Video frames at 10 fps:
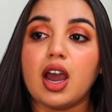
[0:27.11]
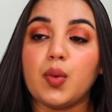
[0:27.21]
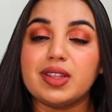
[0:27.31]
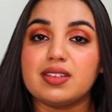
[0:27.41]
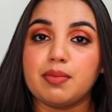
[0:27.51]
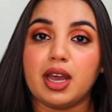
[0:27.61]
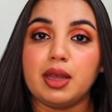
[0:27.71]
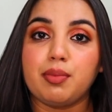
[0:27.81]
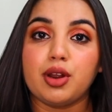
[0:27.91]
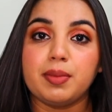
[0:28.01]
with
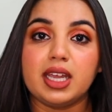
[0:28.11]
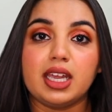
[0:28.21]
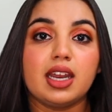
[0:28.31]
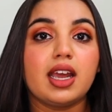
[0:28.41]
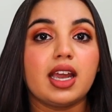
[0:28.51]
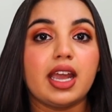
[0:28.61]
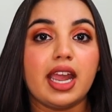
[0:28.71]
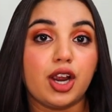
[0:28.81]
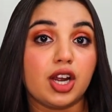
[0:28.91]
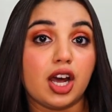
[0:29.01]
semi-permanent
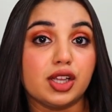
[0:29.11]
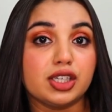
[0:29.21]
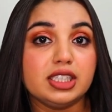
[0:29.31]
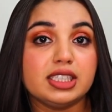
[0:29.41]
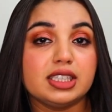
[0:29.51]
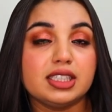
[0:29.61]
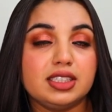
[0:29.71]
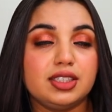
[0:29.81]
hair color in,